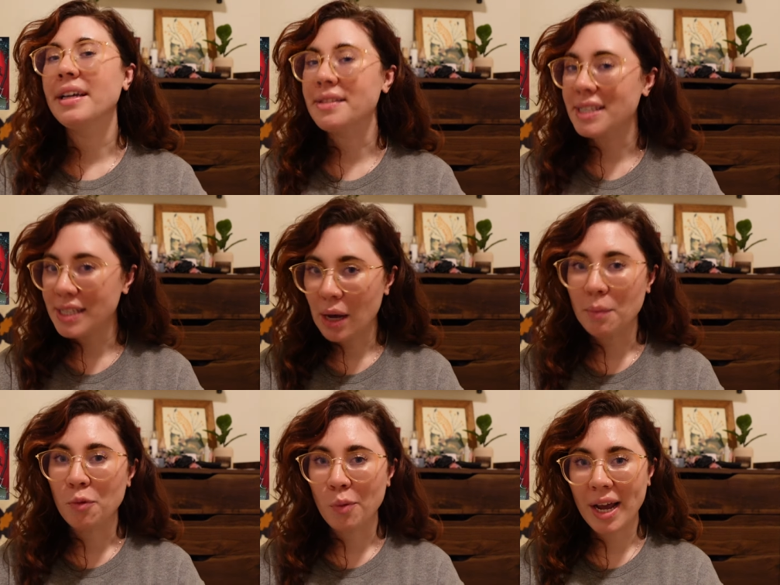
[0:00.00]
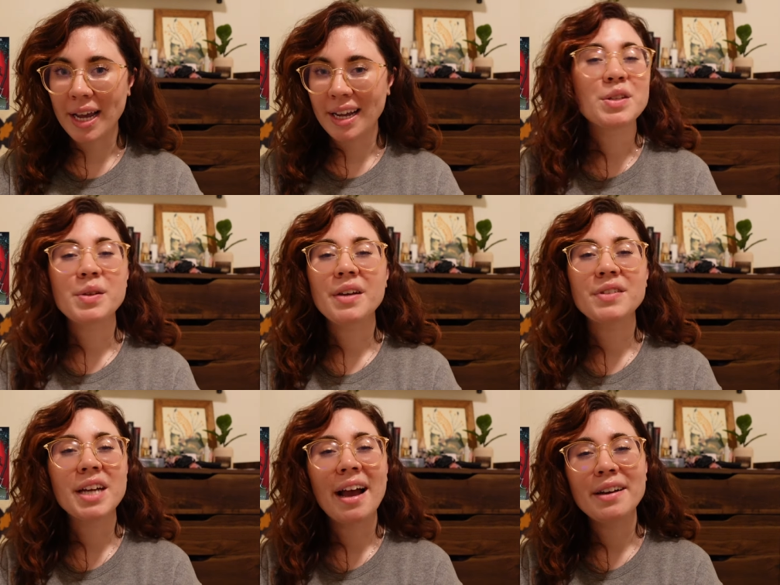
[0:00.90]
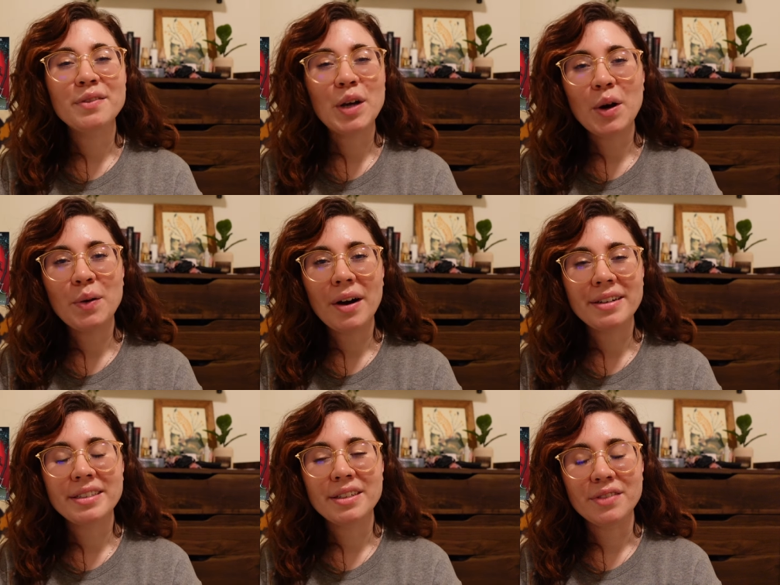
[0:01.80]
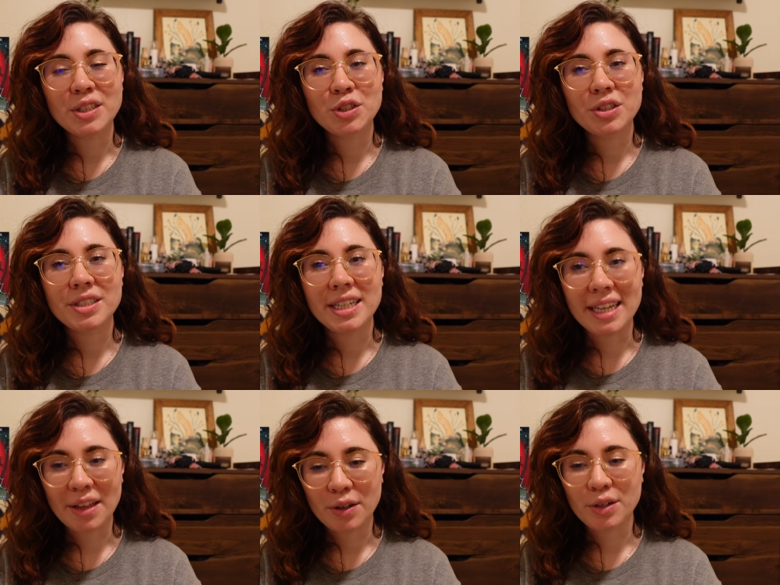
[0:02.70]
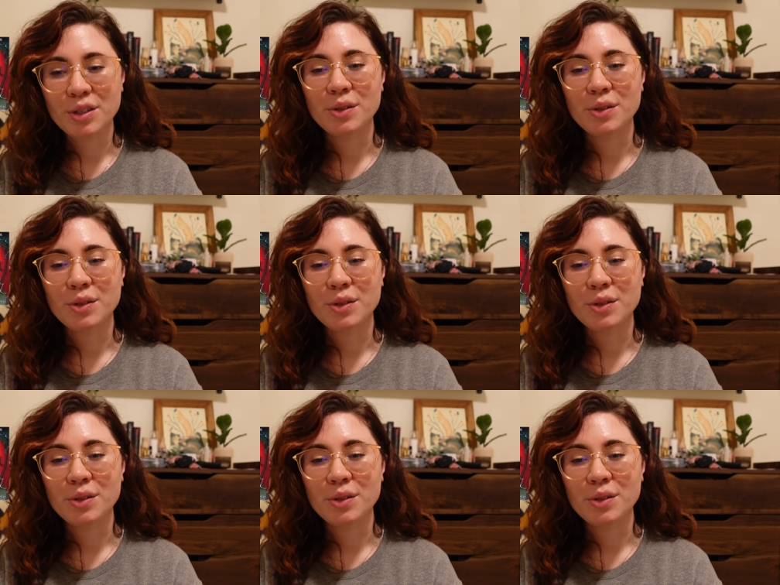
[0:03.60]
in some way. So they have to kind of go on an adventure together.